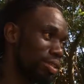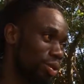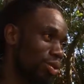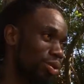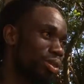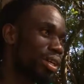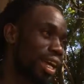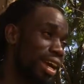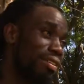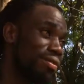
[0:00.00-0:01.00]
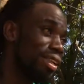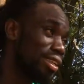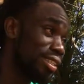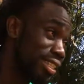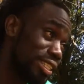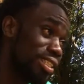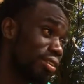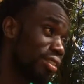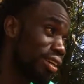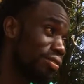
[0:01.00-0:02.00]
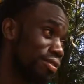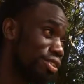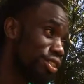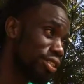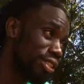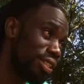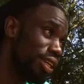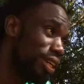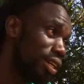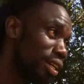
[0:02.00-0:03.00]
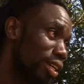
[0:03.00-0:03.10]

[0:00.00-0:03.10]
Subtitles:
So I have like 10,000 fishes in there.